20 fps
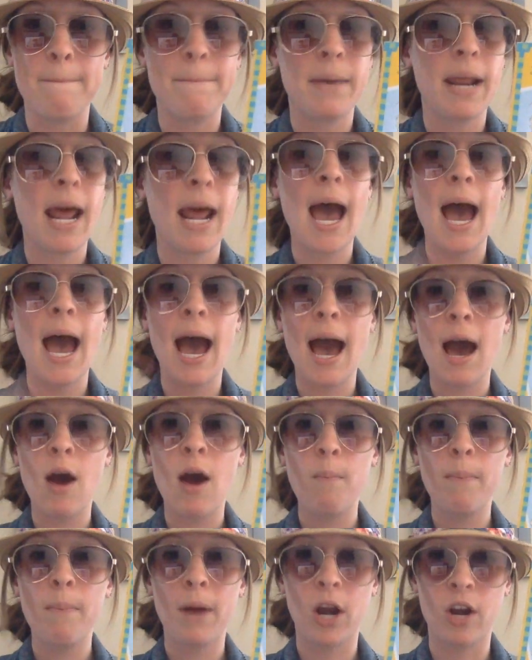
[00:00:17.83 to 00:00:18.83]
But
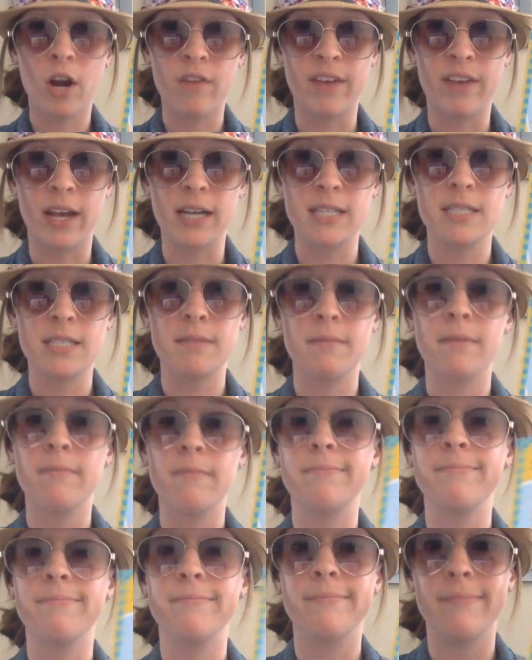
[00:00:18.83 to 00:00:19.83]
how perfect!
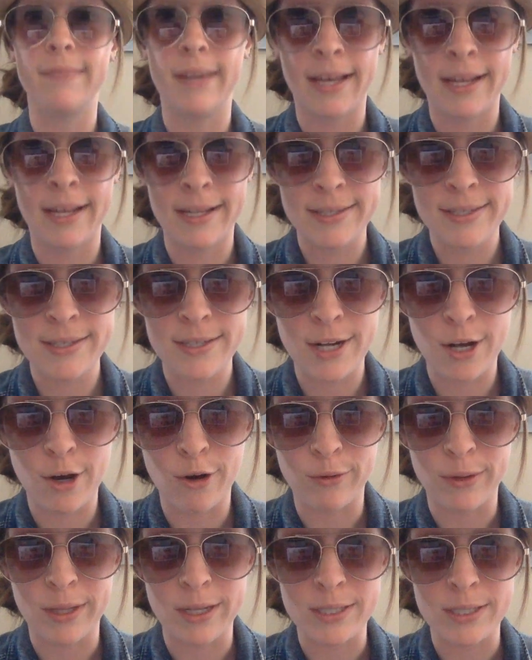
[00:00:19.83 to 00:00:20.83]
It
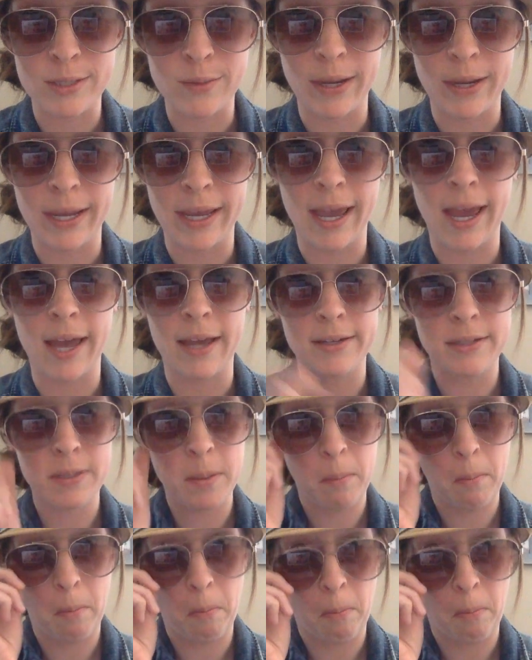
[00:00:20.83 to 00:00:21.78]
snowed this weekend.